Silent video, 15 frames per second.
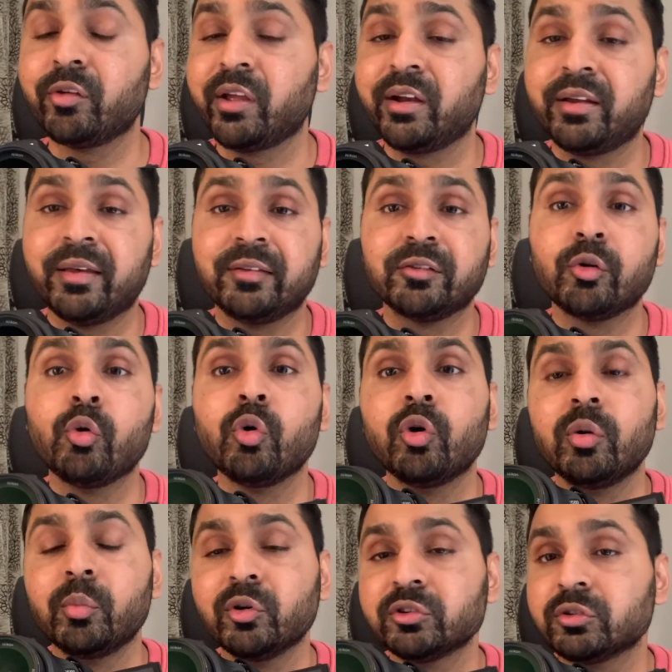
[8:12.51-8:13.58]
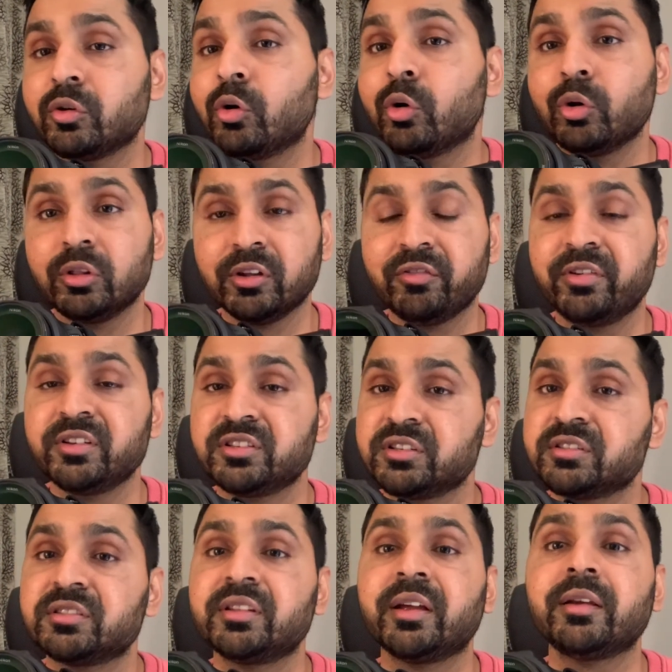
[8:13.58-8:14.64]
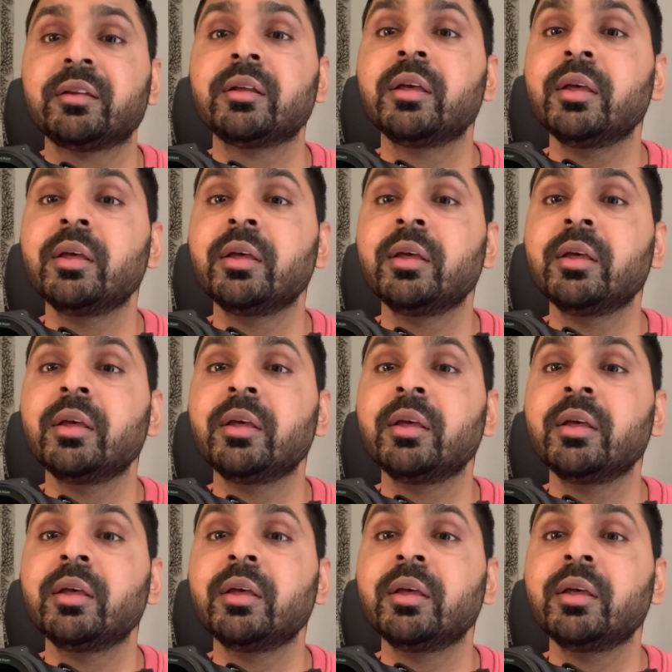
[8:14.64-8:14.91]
It has almost all the features that